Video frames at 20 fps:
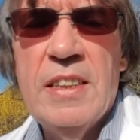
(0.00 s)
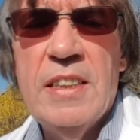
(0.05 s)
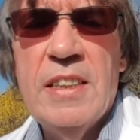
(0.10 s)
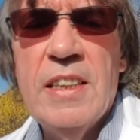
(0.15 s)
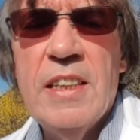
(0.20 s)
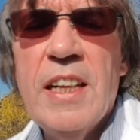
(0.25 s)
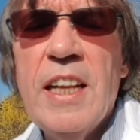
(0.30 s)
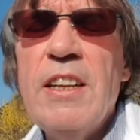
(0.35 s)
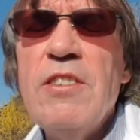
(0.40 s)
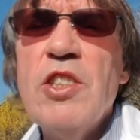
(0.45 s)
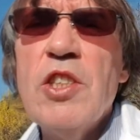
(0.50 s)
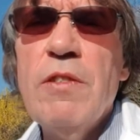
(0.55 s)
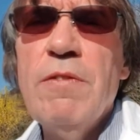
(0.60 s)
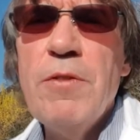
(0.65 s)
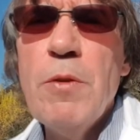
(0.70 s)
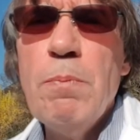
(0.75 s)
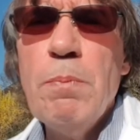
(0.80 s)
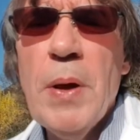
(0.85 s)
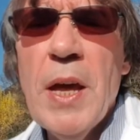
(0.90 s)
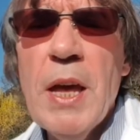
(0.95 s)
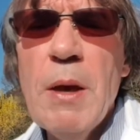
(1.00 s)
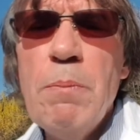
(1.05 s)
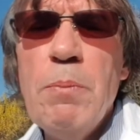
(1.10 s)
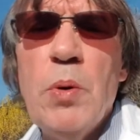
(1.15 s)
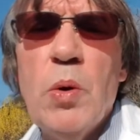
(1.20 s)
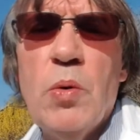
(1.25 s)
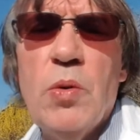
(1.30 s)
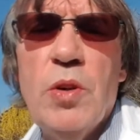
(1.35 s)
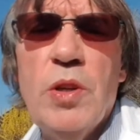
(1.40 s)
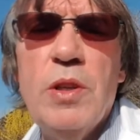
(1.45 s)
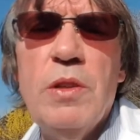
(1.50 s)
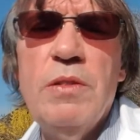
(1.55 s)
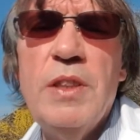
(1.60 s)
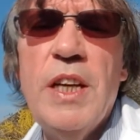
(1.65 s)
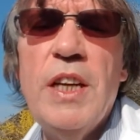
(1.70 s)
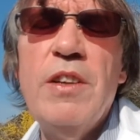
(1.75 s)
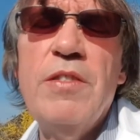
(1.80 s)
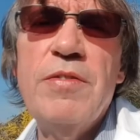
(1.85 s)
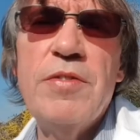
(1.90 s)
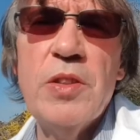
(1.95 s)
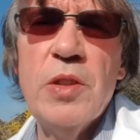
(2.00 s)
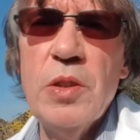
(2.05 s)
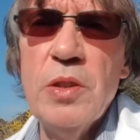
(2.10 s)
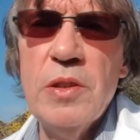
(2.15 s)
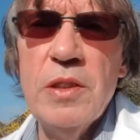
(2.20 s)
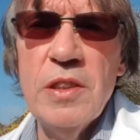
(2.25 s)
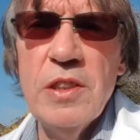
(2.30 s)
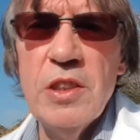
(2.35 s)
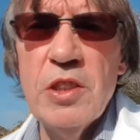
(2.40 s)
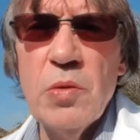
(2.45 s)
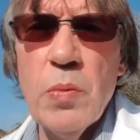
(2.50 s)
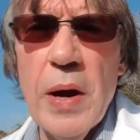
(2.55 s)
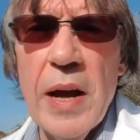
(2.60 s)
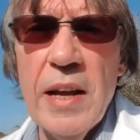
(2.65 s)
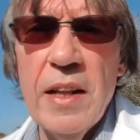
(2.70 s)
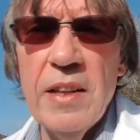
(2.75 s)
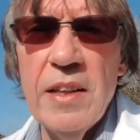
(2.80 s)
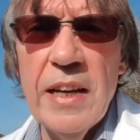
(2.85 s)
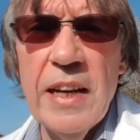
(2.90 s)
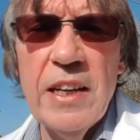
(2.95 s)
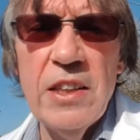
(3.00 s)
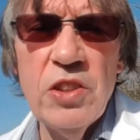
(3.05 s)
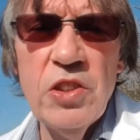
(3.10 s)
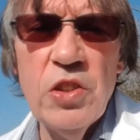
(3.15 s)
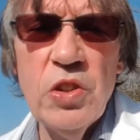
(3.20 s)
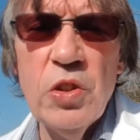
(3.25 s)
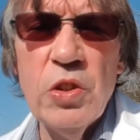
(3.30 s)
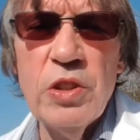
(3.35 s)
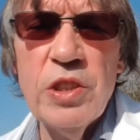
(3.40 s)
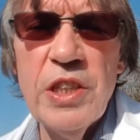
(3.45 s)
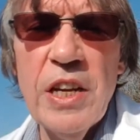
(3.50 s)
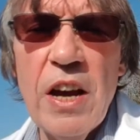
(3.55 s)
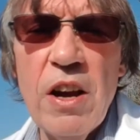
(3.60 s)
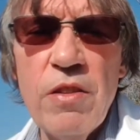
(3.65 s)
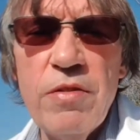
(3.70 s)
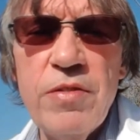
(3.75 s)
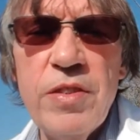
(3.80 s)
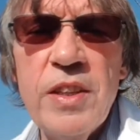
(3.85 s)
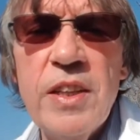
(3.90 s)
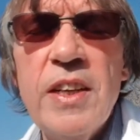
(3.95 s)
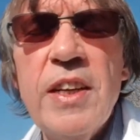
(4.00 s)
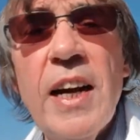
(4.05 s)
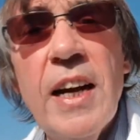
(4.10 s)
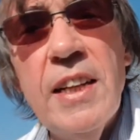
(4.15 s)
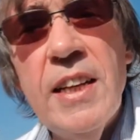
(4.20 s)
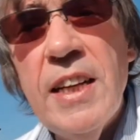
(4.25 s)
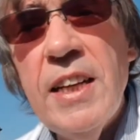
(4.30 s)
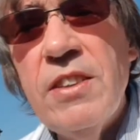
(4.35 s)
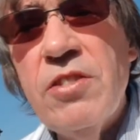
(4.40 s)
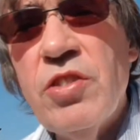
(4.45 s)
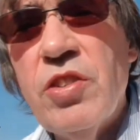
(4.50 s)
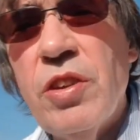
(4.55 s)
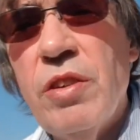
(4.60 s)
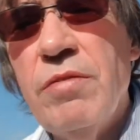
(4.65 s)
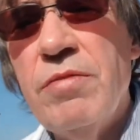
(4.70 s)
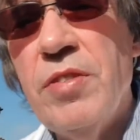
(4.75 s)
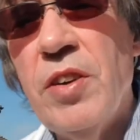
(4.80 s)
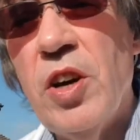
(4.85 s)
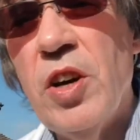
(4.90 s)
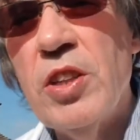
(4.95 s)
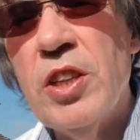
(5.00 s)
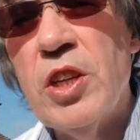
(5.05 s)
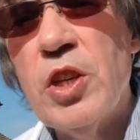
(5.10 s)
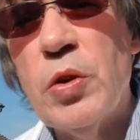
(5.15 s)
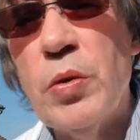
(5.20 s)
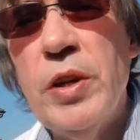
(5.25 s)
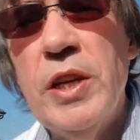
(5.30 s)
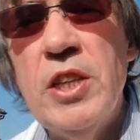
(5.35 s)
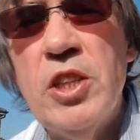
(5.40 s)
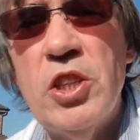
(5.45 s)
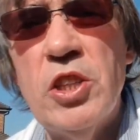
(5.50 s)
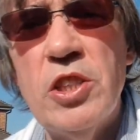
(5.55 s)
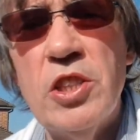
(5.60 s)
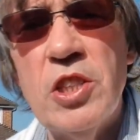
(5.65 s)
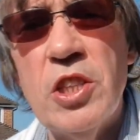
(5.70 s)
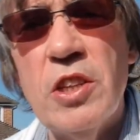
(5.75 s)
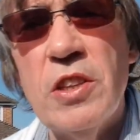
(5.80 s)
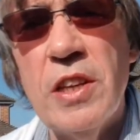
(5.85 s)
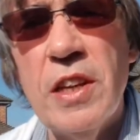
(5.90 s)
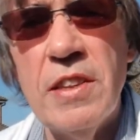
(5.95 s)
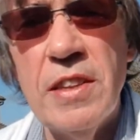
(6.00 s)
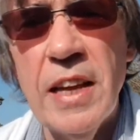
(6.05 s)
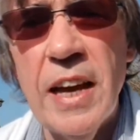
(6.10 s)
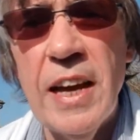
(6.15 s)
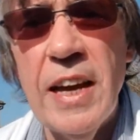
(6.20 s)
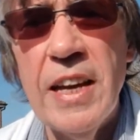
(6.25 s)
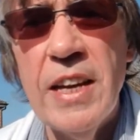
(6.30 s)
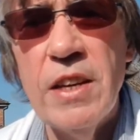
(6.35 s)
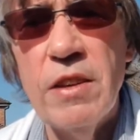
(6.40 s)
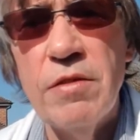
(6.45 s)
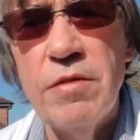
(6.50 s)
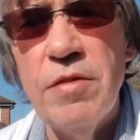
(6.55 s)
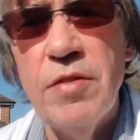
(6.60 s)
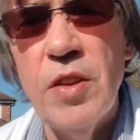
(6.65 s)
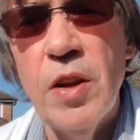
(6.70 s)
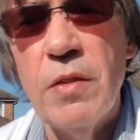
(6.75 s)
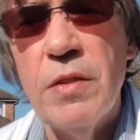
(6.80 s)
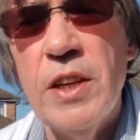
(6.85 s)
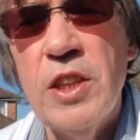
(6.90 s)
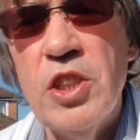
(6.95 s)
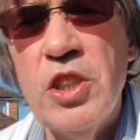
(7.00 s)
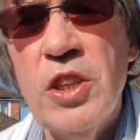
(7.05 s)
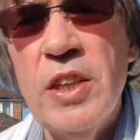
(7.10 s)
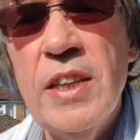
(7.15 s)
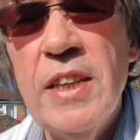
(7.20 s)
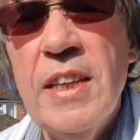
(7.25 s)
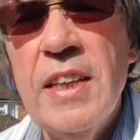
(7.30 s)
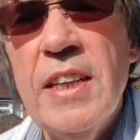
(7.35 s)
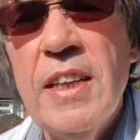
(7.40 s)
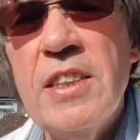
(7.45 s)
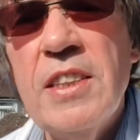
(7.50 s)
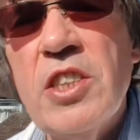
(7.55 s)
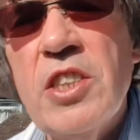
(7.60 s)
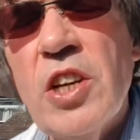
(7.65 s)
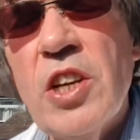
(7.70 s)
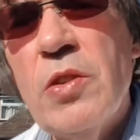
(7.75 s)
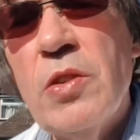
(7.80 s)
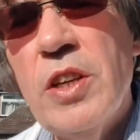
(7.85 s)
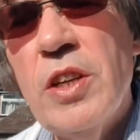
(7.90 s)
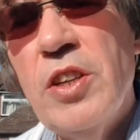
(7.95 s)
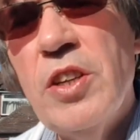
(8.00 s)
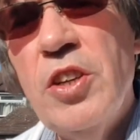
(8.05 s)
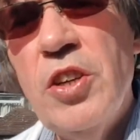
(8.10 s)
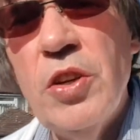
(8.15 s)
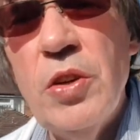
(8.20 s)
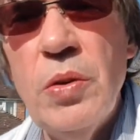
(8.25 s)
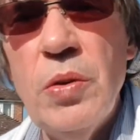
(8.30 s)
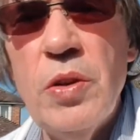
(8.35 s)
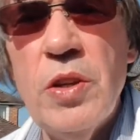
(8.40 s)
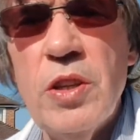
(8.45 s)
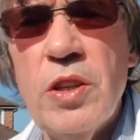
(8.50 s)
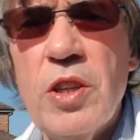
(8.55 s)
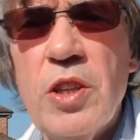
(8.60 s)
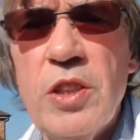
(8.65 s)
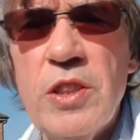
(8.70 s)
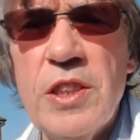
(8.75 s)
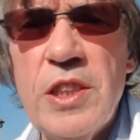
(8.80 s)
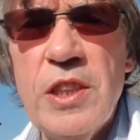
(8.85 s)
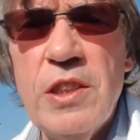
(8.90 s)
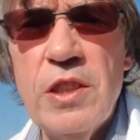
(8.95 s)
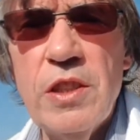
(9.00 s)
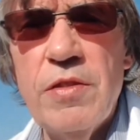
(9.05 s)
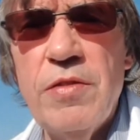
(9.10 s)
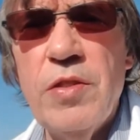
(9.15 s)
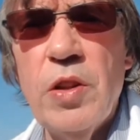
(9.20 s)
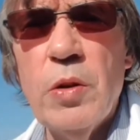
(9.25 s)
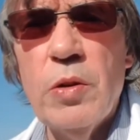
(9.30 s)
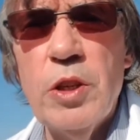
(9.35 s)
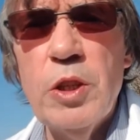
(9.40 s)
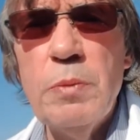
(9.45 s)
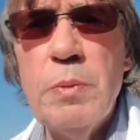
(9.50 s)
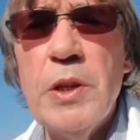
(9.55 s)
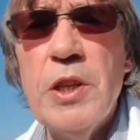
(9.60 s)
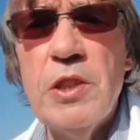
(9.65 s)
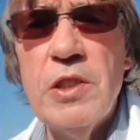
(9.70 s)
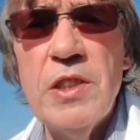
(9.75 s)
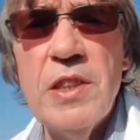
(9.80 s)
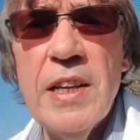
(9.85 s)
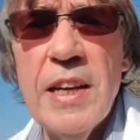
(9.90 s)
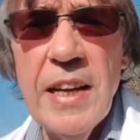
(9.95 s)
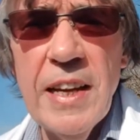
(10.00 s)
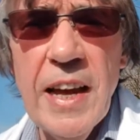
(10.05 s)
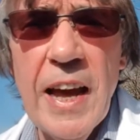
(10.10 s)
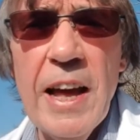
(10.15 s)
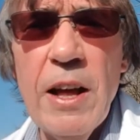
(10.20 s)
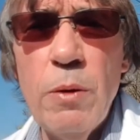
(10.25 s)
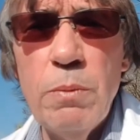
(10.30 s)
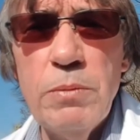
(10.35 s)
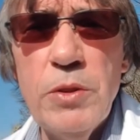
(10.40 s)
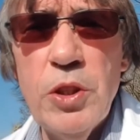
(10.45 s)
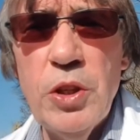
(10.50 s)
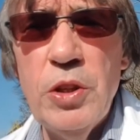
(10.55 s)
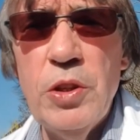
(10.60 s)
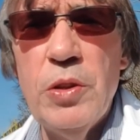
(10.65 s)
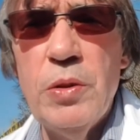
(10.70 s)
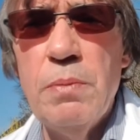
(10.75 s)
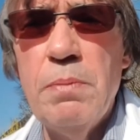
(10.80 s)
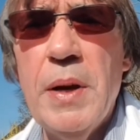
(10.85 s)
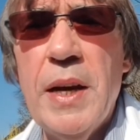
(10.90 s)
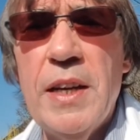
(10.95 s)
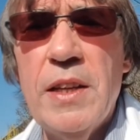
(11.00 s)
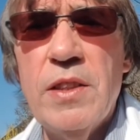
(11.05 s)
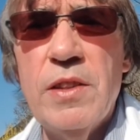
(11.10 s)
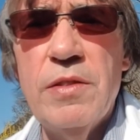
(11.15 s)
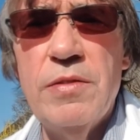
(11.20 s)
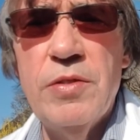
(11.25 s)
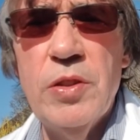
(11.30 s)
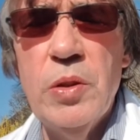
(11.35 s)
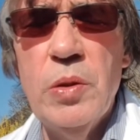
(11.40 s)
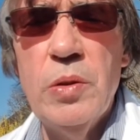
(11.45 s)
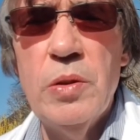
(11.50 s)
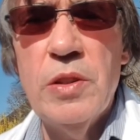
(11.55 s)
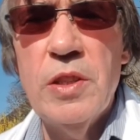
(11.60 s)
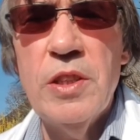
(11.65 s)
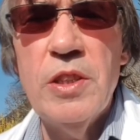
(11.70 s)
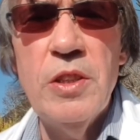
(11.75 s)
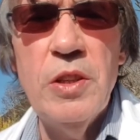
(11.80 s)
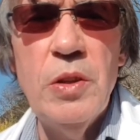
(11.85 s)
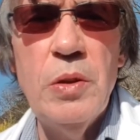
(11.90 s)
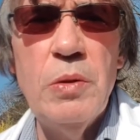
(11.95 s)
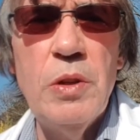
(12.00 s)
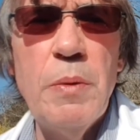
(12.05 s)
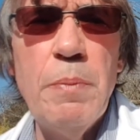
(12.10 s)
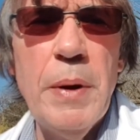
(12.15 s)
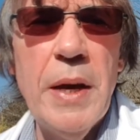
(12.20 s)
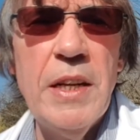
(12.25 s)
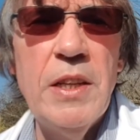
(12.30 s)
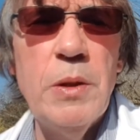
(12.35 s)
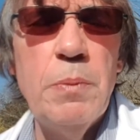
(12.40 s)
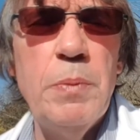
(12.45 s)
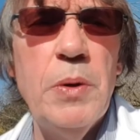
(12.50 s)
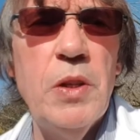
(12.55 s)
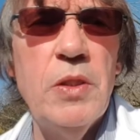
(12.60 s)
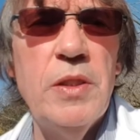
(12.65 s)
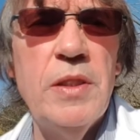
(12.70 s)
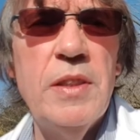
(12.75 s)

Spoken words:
Leave some for people who need food as well as yourself, and leave some for other creatures so that they can flourish and so that you can continue to flourish, because they help too make the food that you depend upon.